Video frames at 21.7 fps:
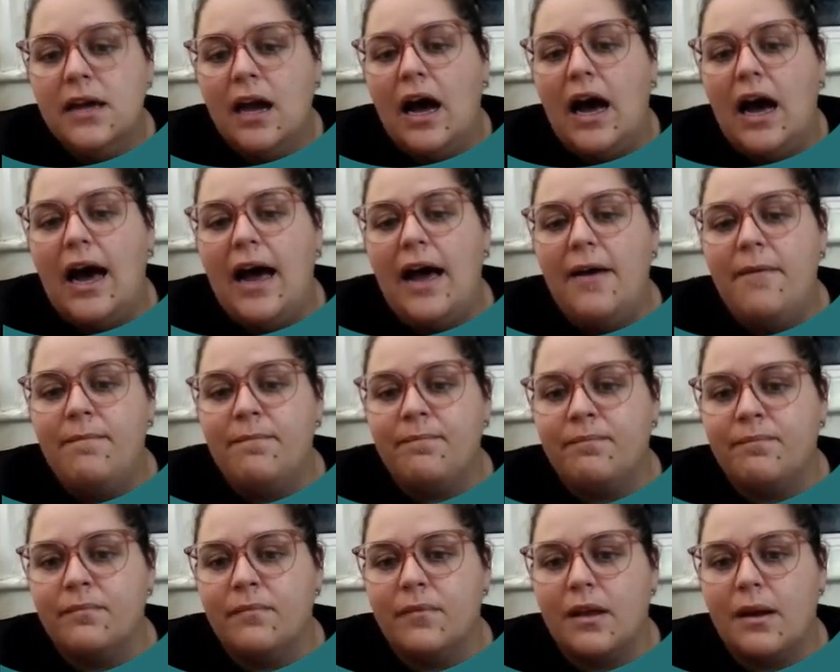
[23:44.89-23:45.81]

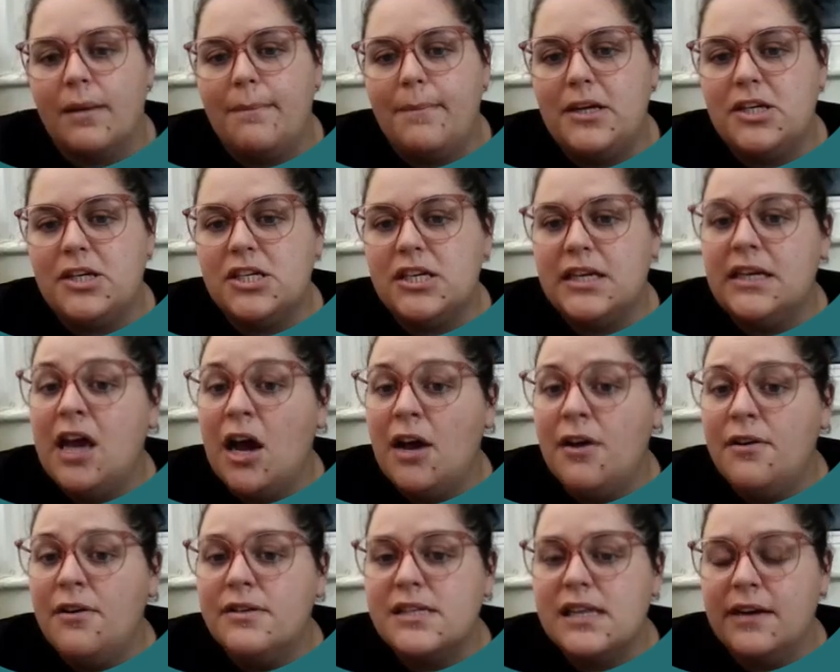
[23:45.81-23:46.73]
But she
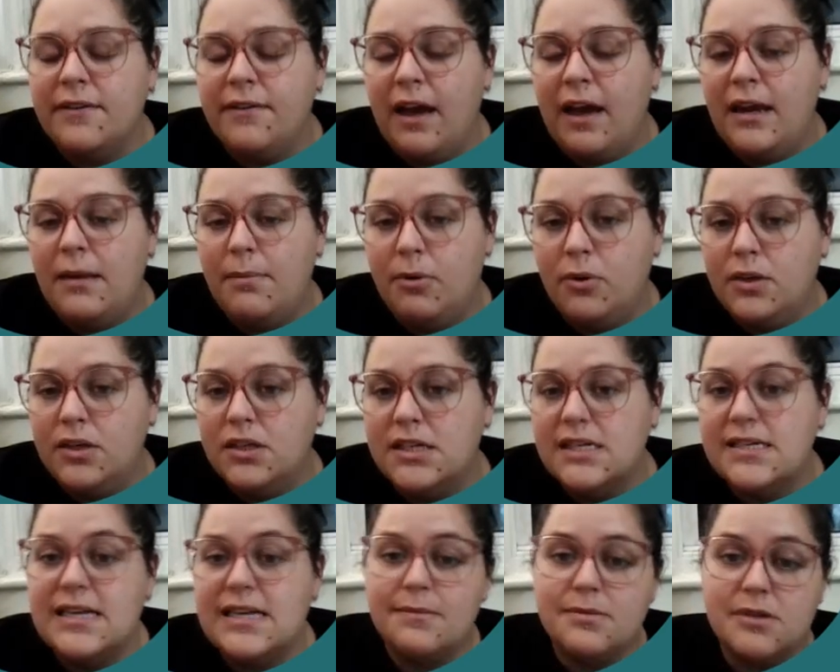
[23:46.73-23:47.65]
knows if at any point she
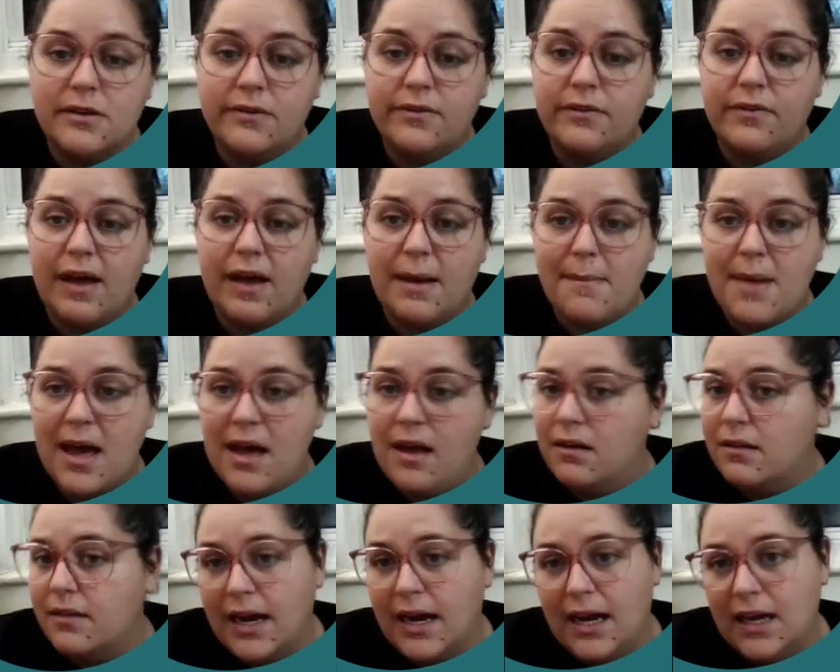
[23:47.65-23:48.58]
steps off of that mat,
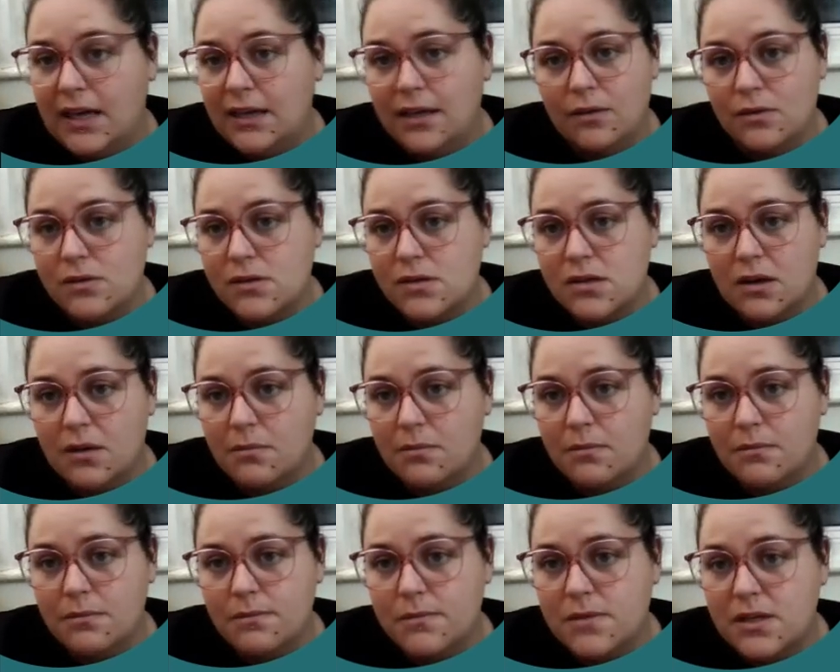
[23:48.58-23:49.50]
the handling will stop.
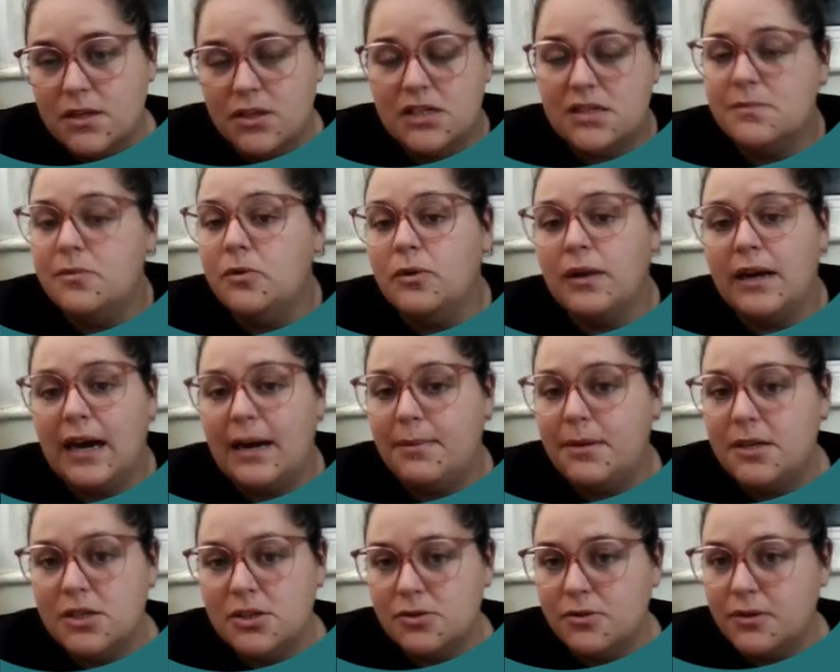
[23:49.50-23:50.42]
So she's more than happy
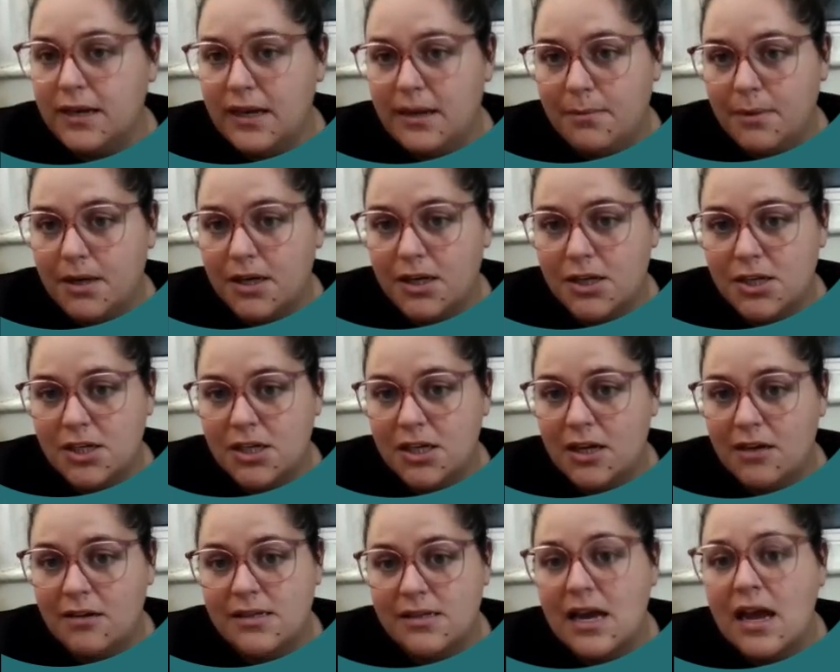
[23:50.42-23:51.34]
to join in because she
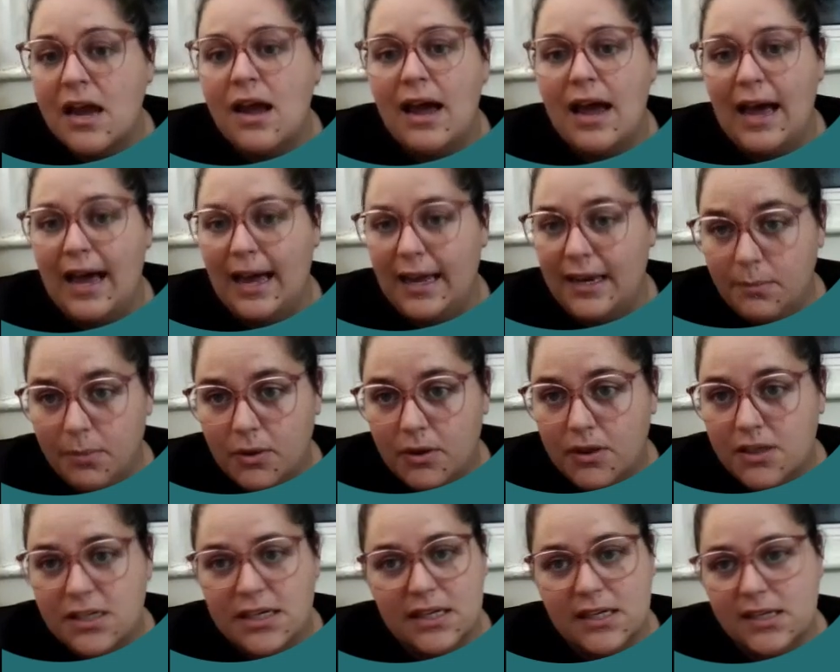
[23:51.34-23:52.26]
knows at any
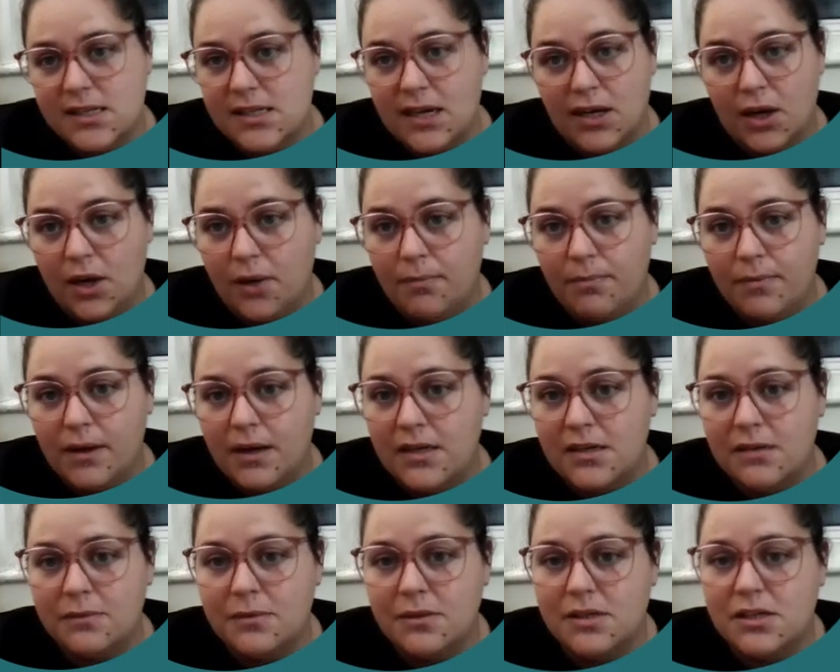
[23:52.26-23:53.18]
point she can say, no, I
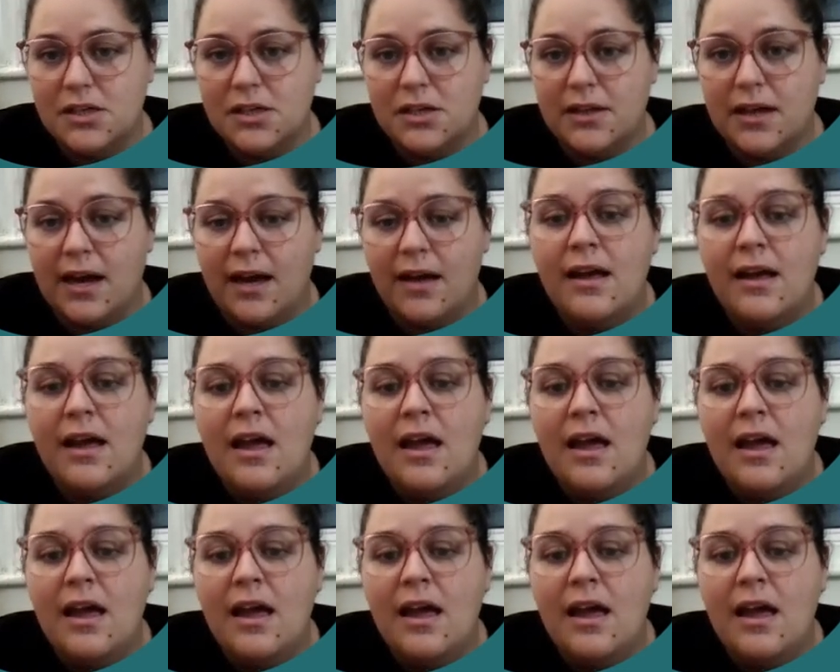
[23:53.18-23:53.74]
don't want to do that.